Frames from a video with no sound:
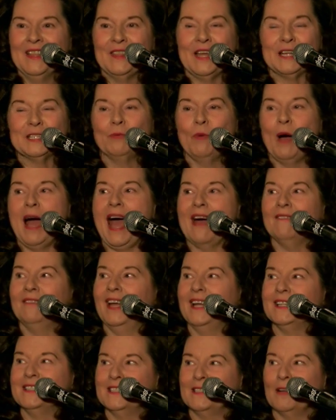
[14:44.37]
That's why I've
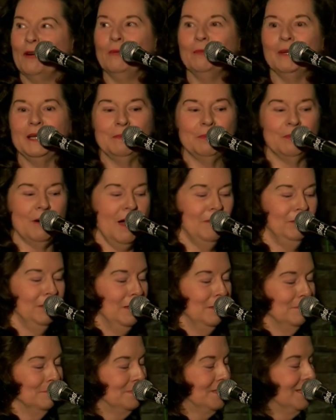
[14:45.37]
had so many
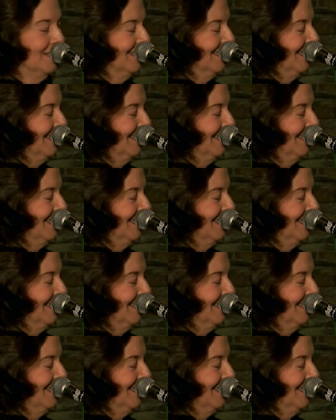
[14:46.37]
problems.